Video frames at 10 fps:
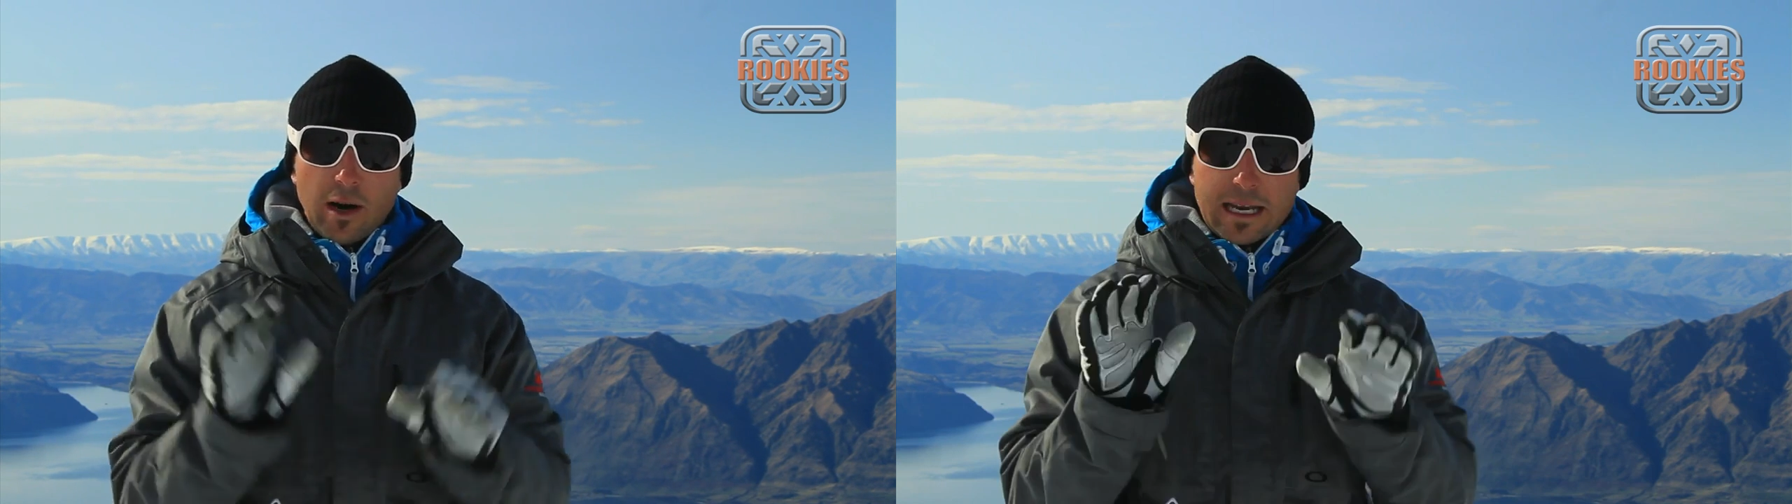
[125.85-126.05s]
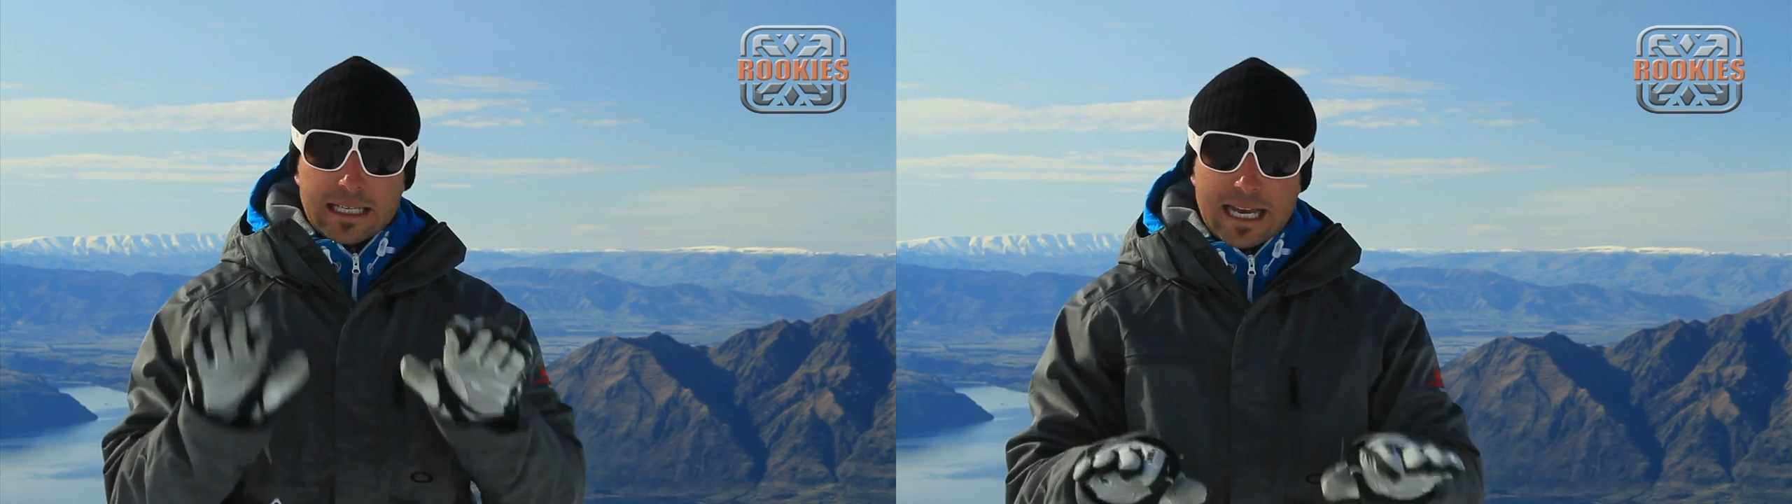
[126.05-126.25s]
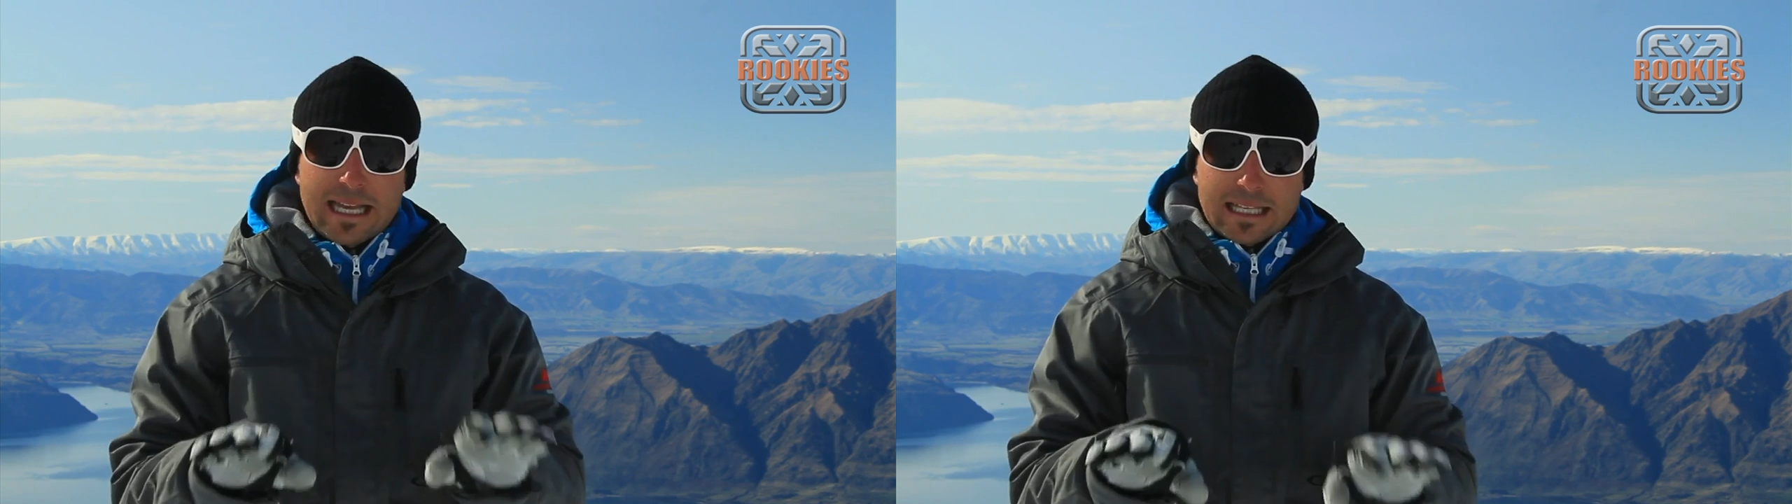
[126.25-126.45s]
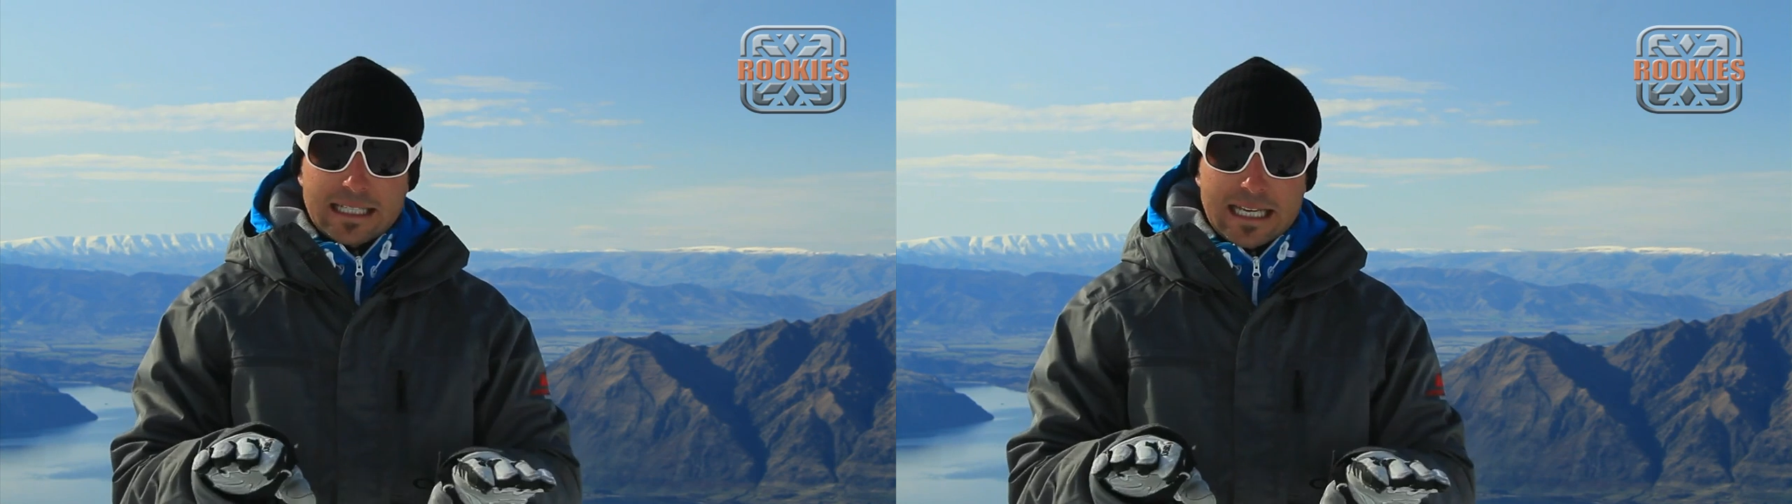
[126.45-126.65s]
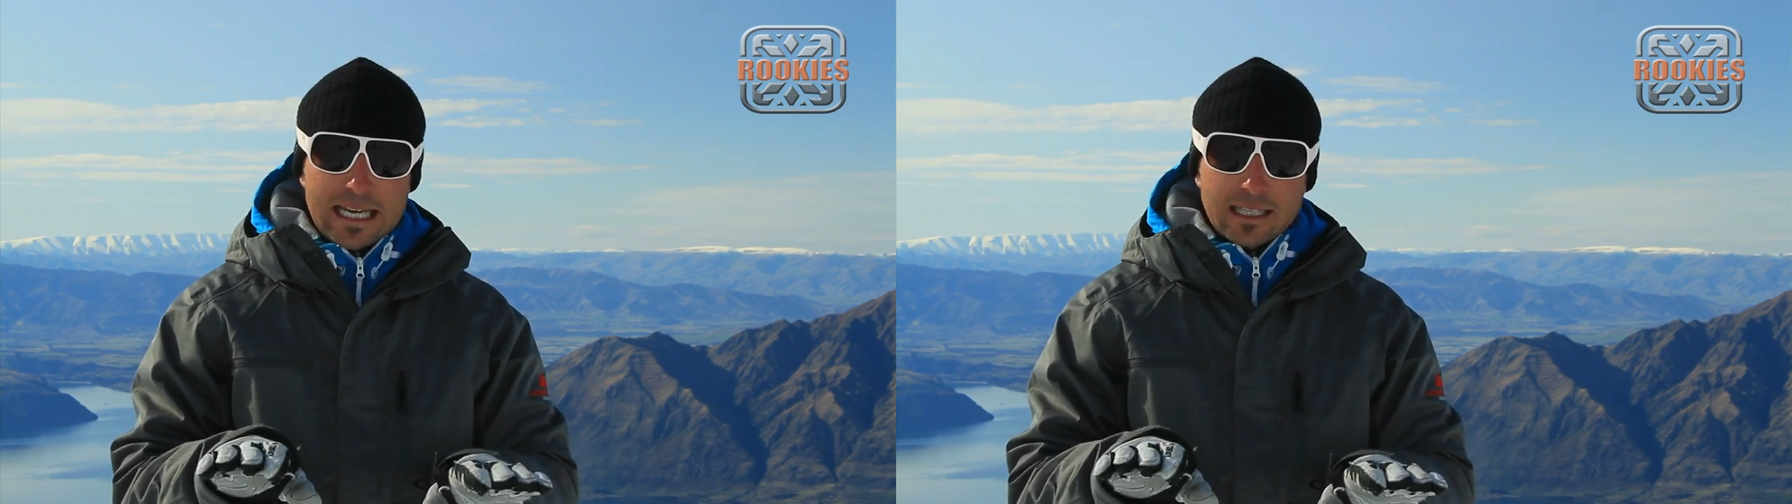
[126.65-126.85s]
I can take the
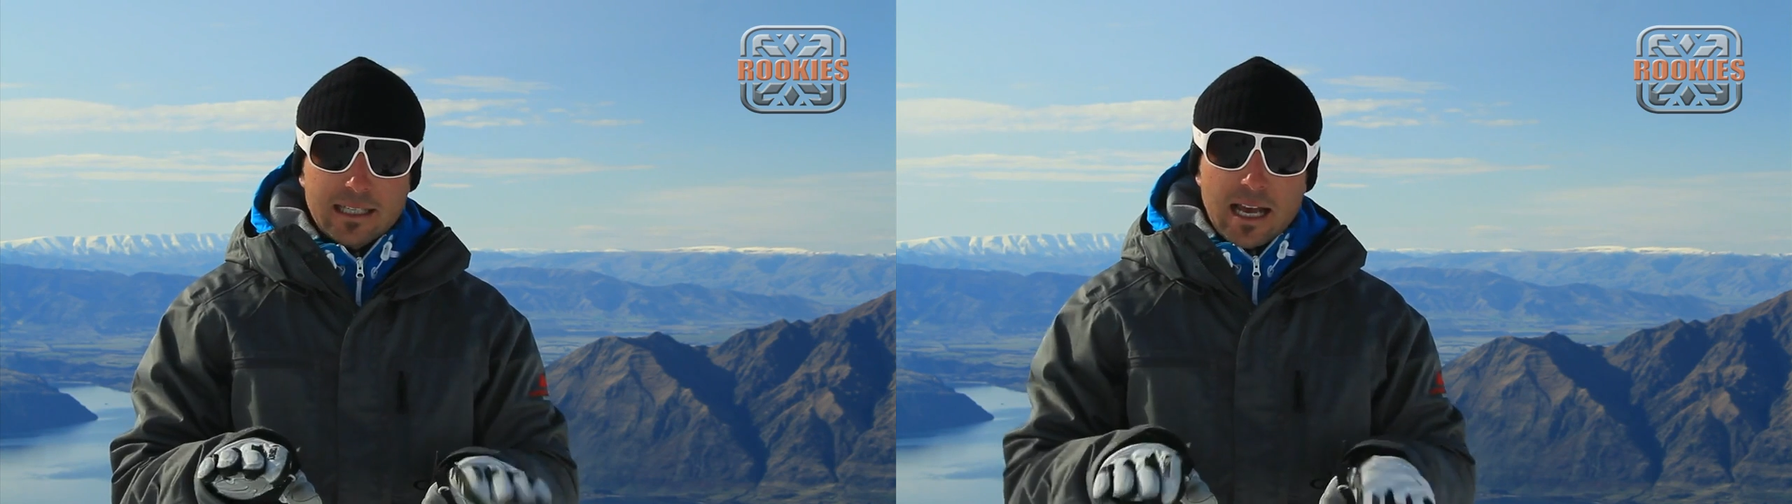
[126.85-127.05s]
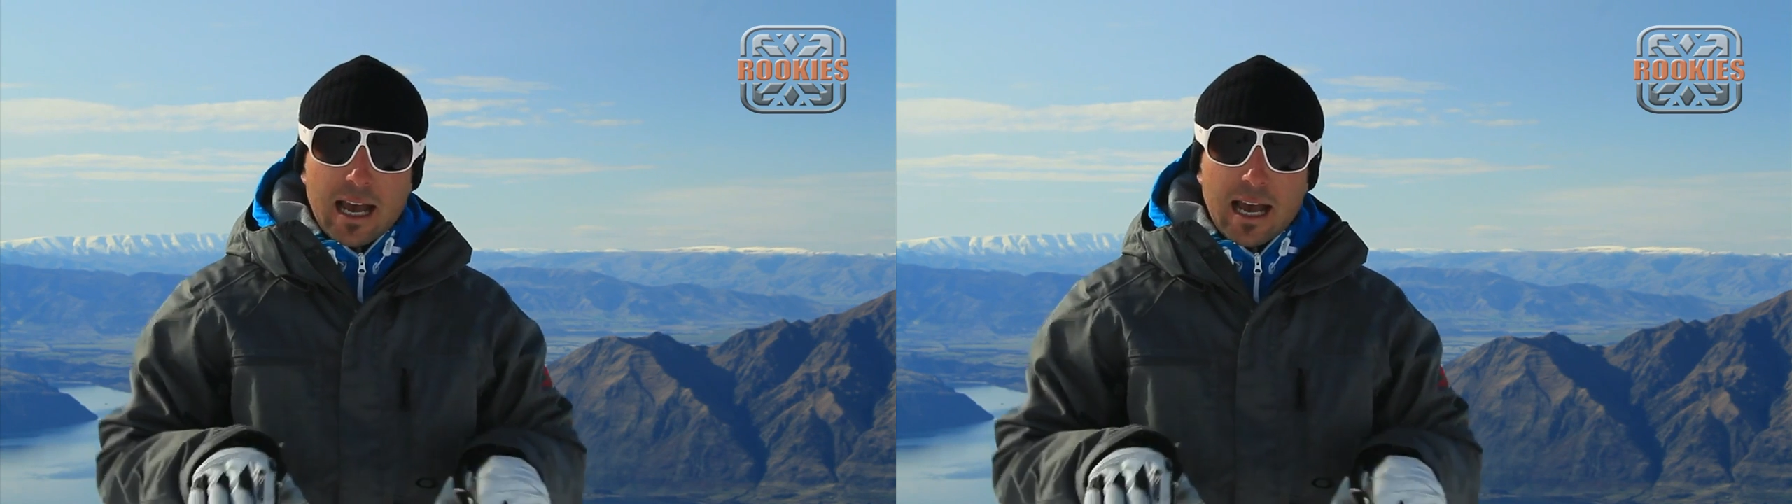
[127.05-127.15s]
skis